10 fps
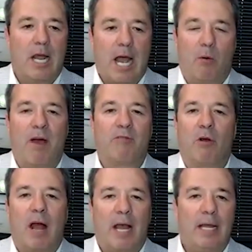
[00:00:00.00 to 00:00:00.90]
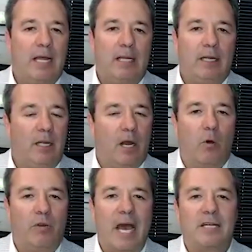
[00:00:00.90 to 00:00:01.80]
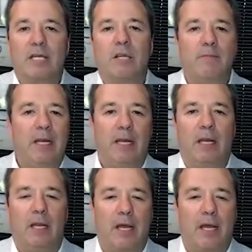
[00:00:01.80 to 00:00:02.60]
However, that doesn't mean